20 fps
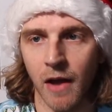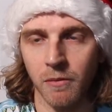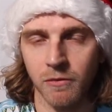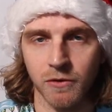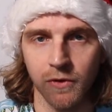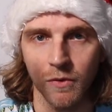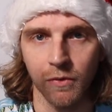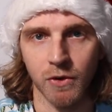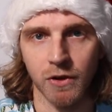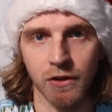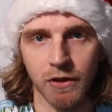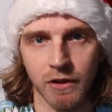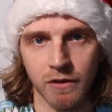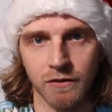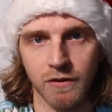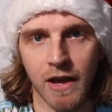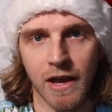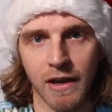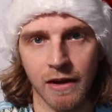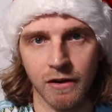So really
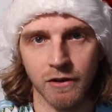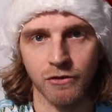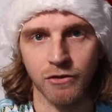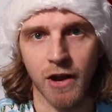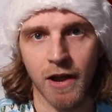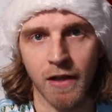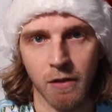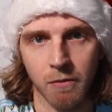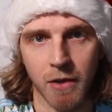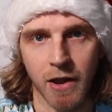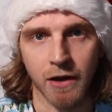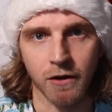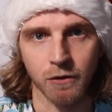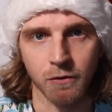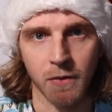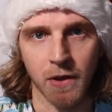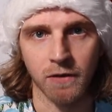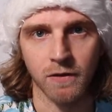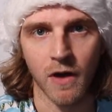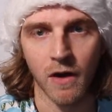excited to try the
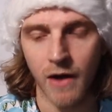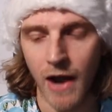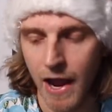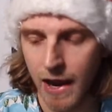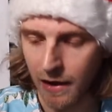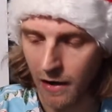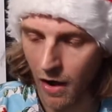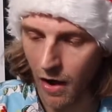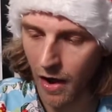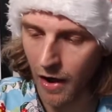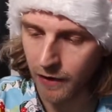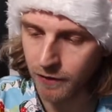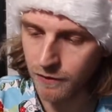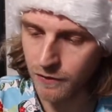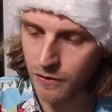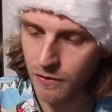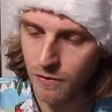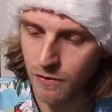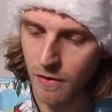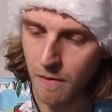MAKERSPACE. All right, on
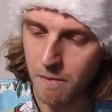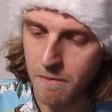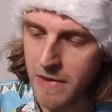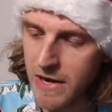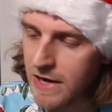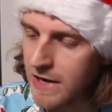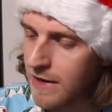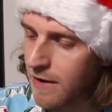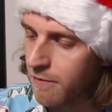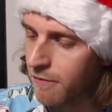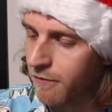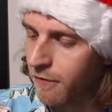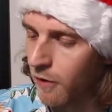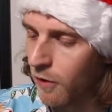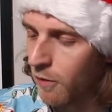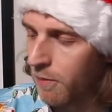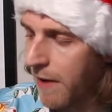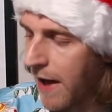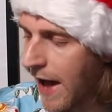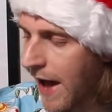to the medium
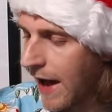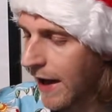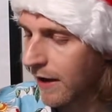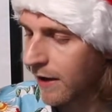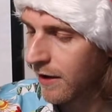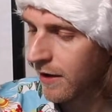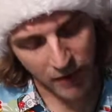full pack.